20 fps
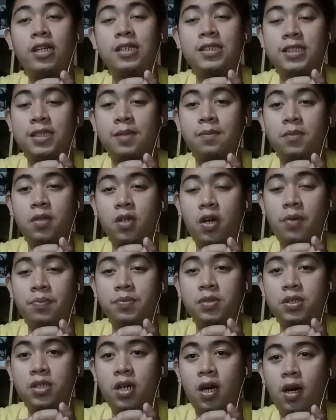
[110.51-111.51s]
So those
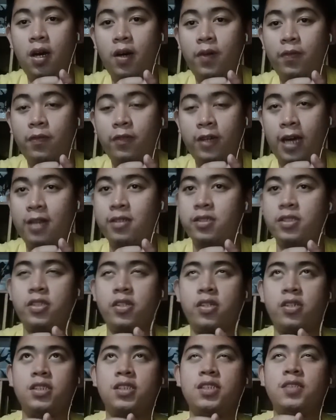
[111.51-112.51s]
are our purposes
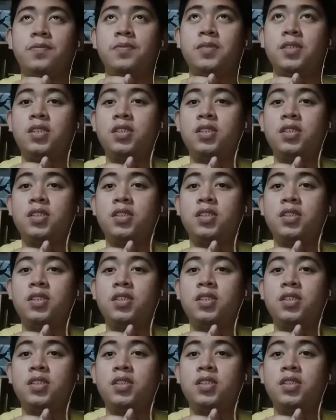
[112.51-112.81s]
why